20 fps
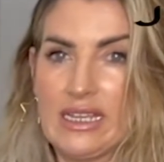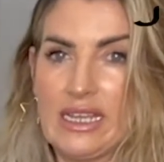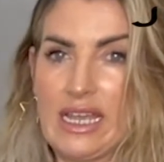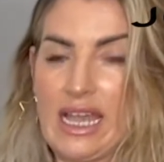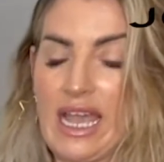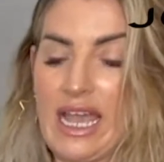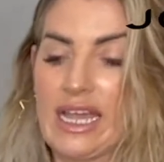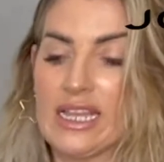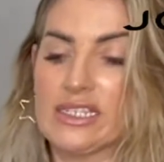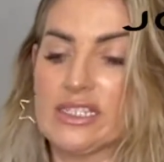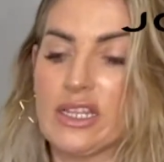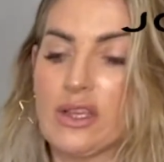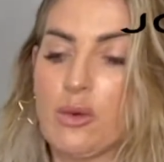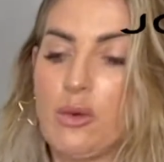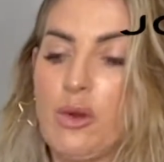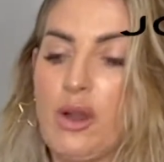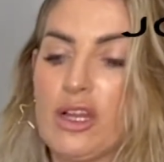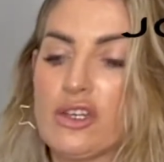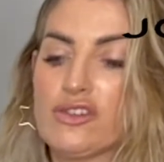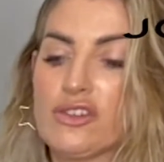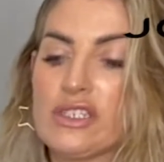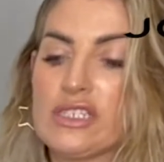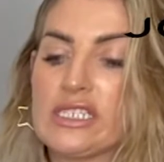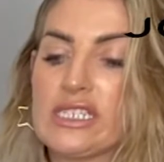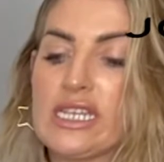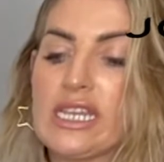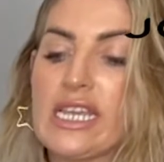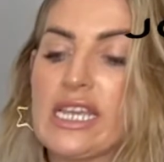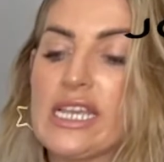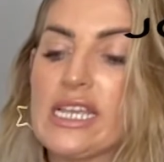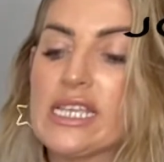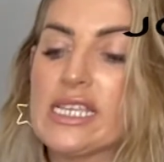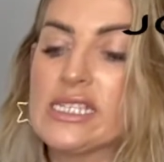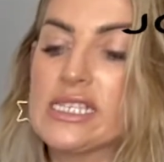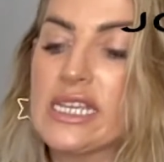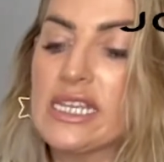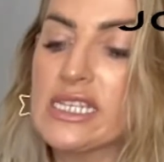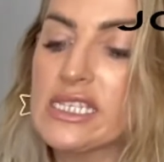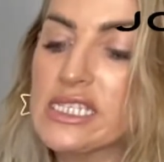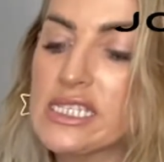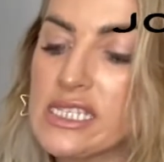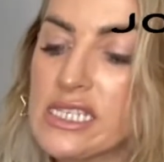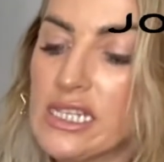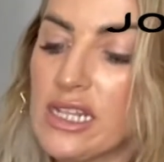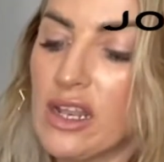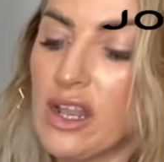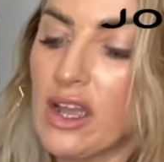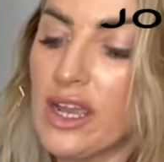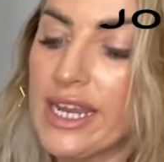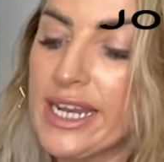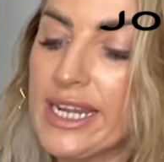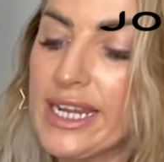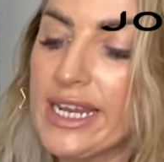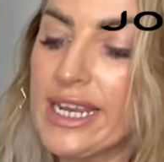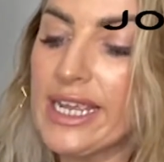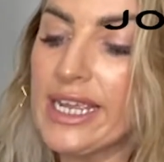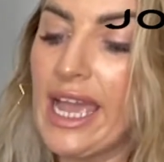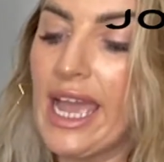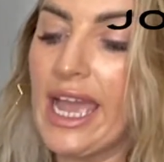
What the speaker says: And the quadrant it's slightly